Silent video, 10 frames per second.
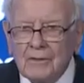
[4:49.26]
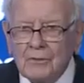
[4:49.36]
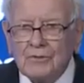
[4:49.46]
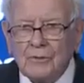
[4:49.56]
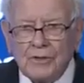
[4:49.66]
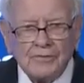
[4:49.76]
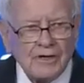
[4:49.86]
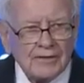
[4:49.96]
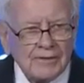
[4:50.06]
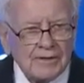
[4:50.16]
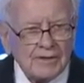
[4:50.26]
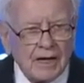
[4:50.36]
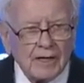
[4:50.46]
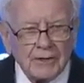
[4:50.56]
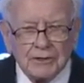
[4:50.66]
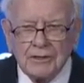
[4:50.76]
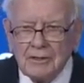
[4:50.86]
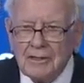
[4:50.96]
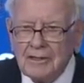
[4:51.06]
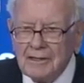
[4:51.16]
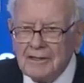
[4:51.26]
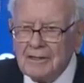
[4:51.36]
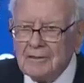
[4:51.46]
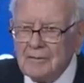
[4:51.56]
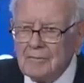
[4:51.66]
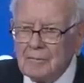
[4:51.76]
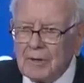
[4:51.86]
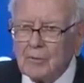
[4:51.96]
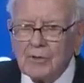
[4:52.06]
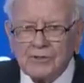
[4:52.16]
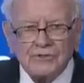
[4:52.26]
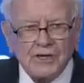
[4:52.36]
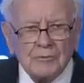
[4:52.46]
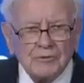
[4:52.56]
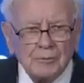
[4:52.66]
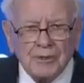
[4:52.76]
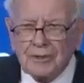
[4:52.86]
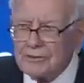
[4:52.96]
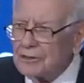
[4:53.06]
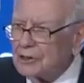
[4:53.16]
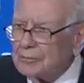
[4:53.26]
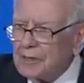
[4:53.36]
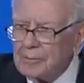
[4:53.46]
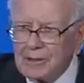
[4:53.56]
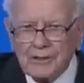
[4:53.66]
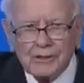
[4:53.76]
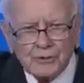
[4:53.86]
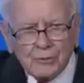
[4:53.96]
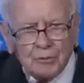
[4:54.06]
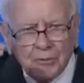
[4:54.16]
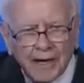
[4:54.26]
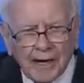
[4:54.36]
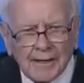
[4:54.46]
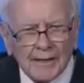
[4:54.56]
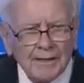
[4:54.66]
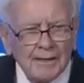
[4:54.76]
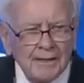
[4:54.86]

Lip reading: with $2,500, but with the same spirit that the people in this room had